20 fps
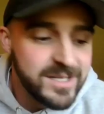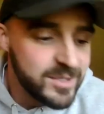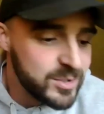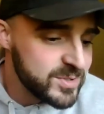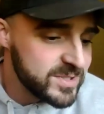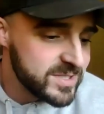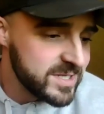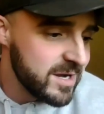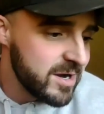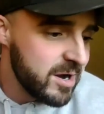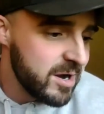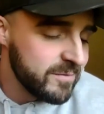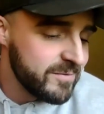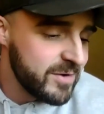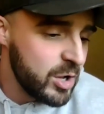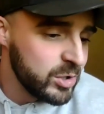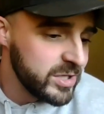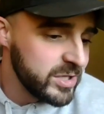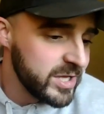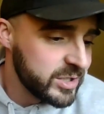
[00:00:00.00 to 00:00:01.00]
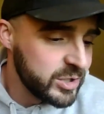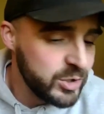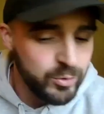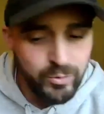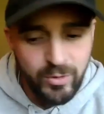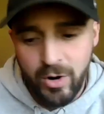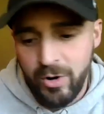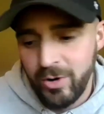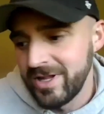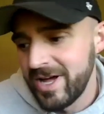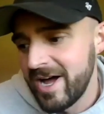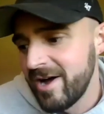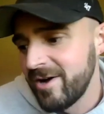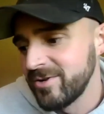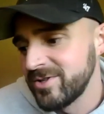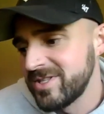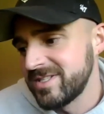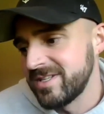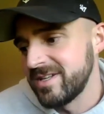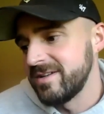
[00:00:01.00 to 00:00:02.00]
and you said out of all like your
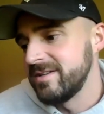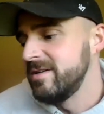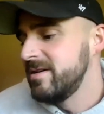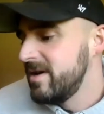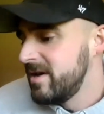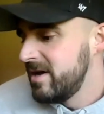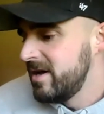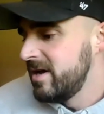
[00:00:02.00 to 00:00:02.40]
rollouts and